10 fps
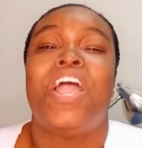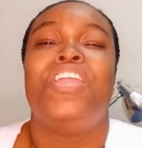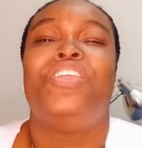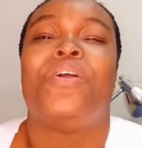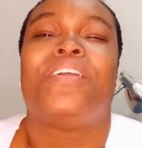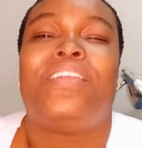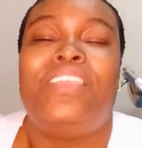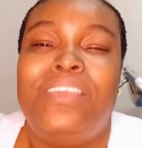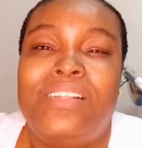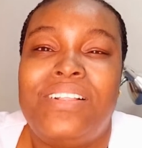Your
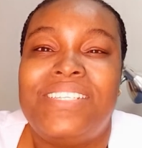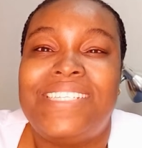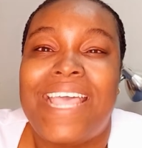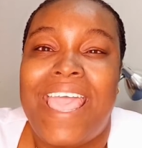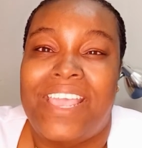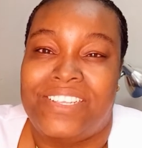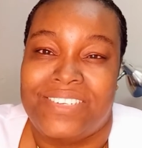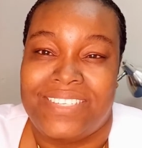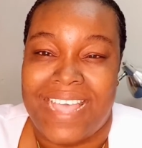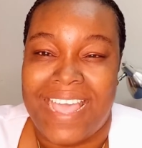Kegels
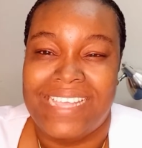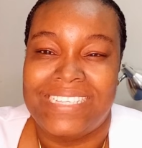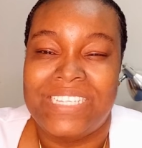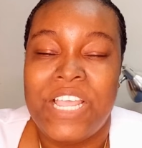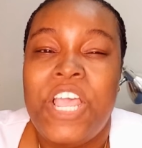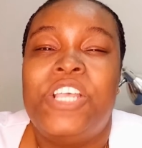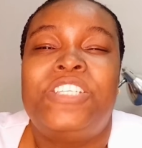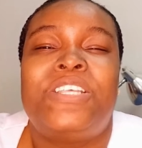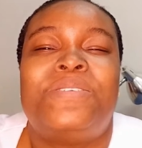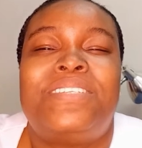exercise.
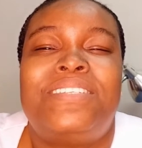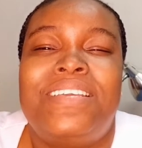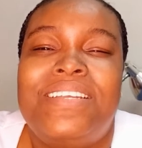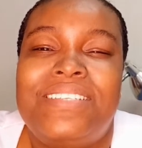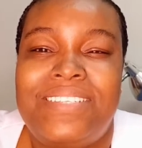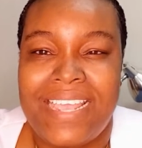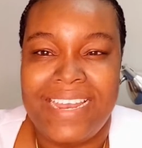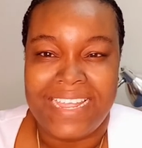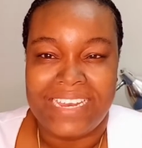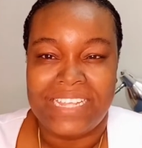So stick and stay,
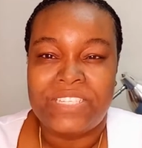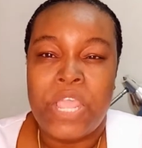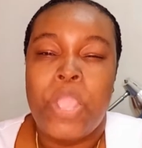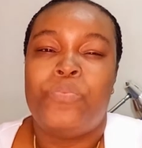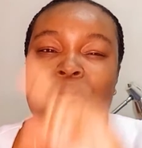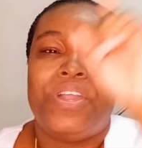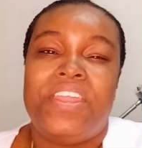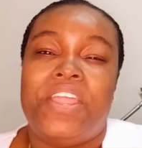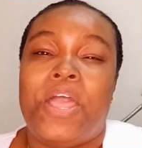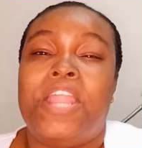ladies. We're going to
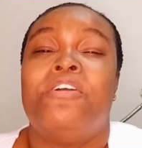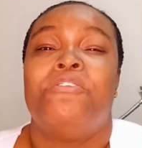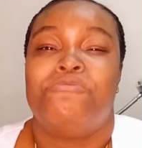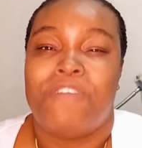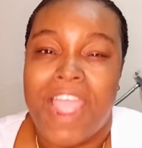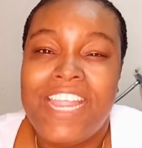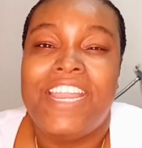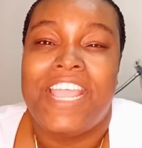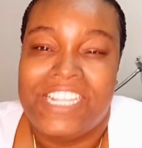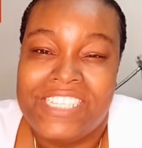get right
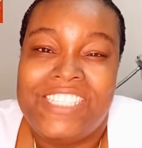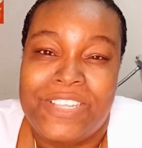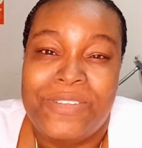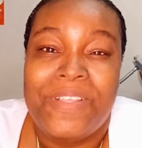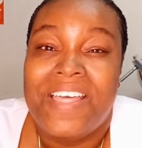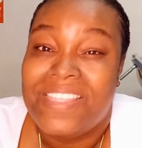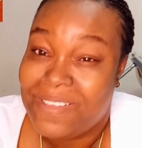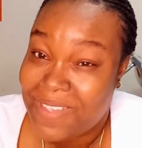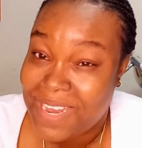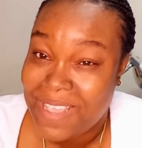into the
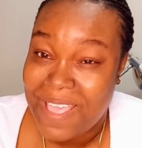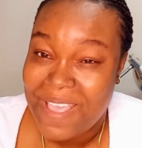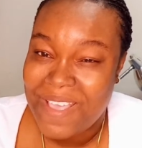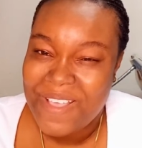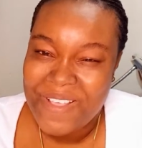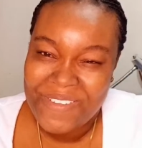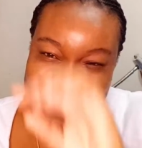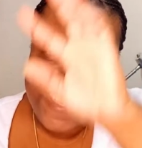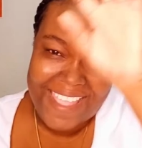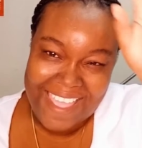video.
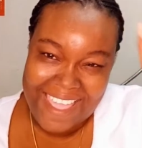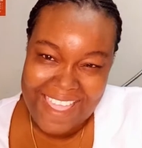Hey.